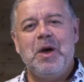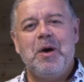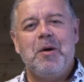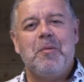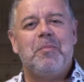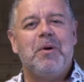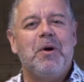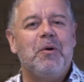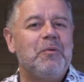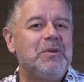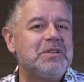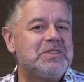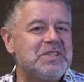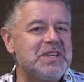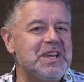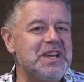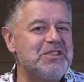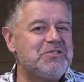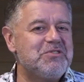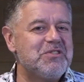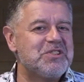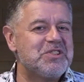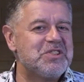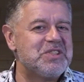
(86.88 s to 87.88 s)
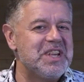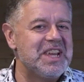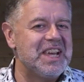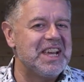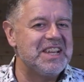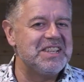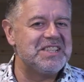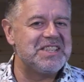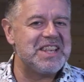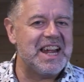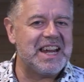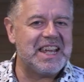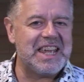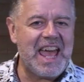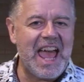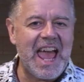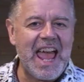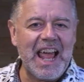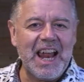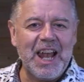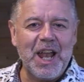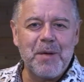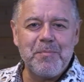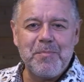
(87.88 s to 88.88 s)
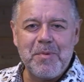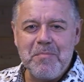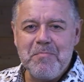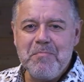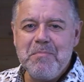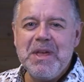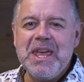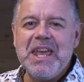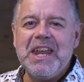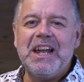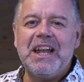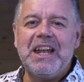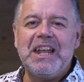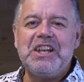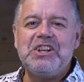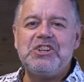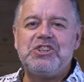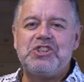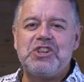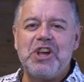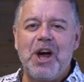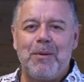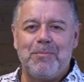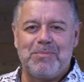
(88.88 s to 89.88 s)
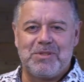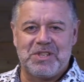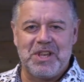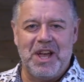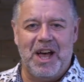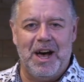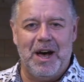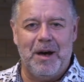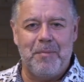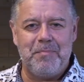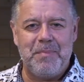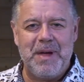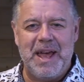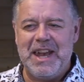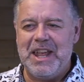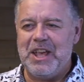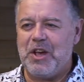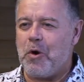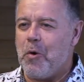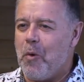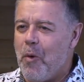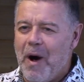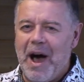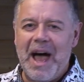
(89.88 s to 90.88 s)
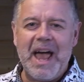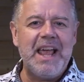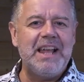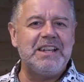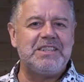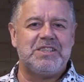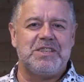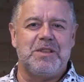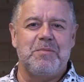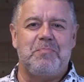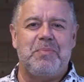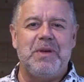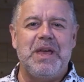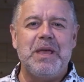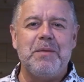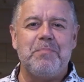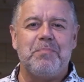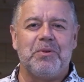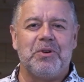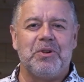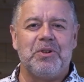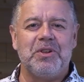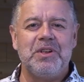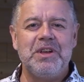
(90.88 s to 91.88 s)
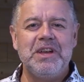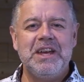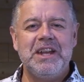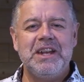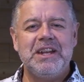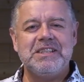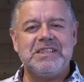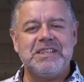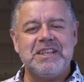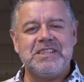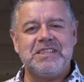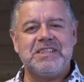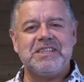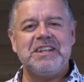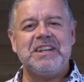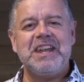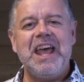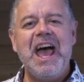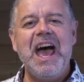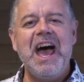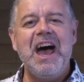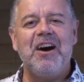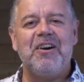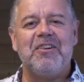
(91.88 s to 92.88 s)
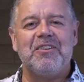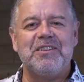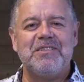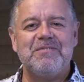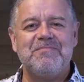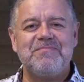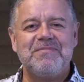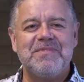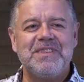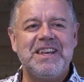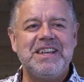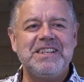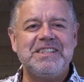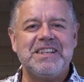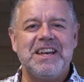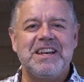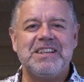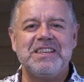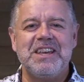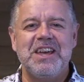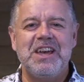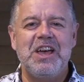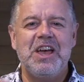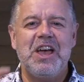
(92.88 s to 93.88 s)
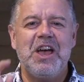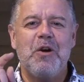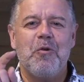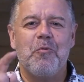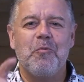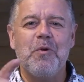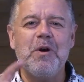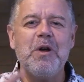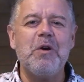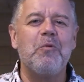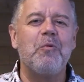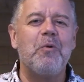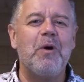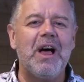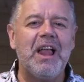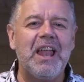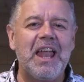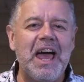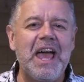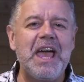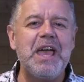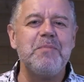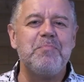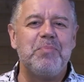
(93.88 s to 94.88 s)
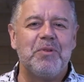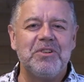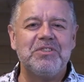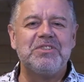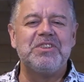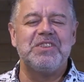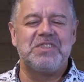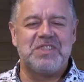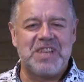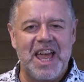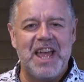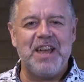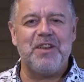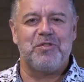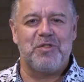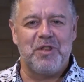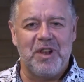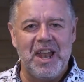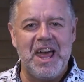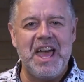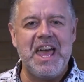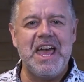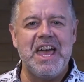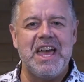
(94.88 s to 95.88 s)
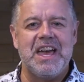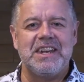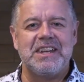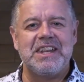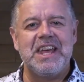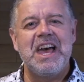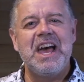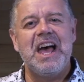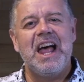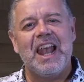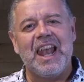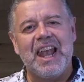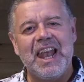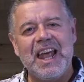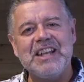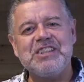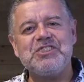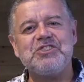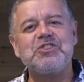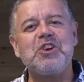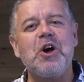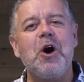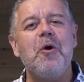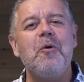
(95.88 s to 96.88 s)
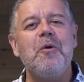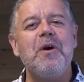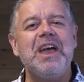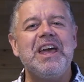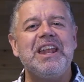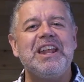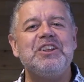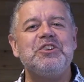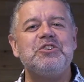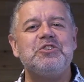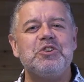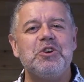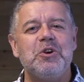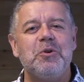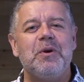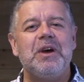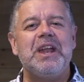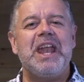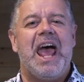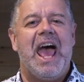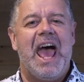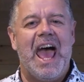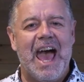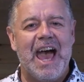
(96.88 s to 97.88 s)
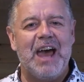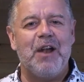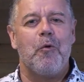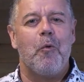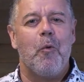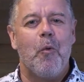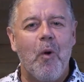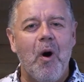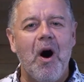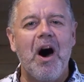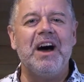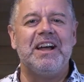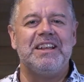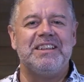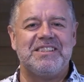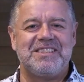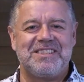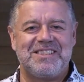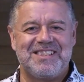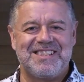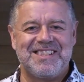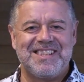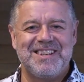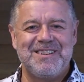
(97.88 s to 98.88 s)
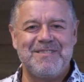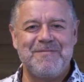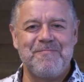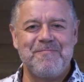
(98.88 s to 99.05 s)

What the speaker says: But what's interesting is that Caleb immediately jumps up and he quiets the people. He says, sit down. He says, we're well able to take the land. Let's go in and do it at once.